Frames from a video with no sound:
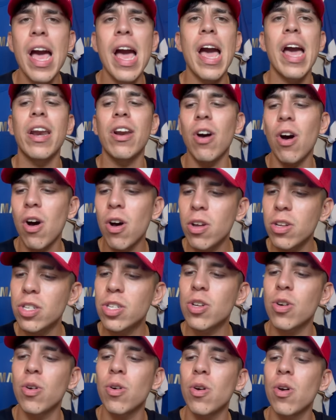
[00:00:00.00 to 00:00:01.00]
And
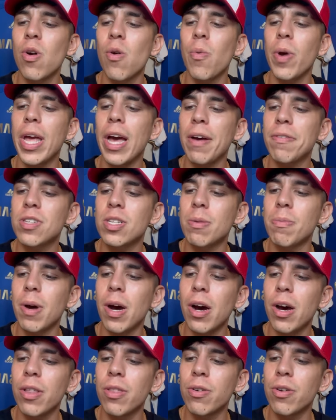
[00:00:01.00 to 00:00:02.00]
also we have some
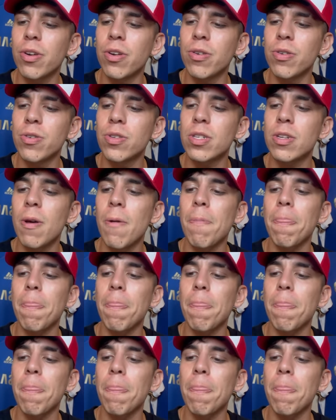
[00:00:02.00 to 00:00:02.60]
other news